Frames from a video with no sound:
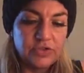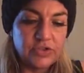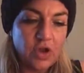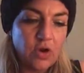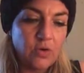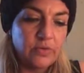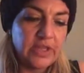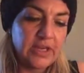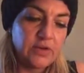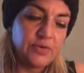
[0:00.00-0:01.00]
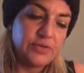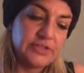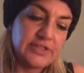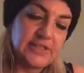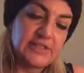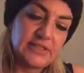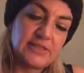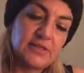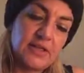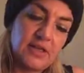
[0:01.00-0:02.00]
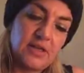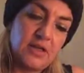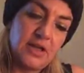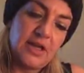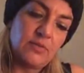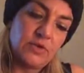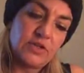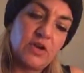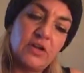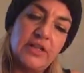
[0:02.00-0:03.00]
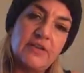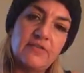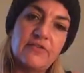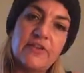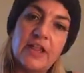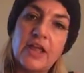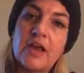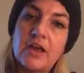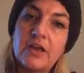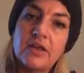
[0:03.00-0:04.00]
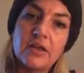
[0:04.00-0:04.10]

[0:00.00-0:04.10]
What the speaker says: So then who's this Edward Cullen fella?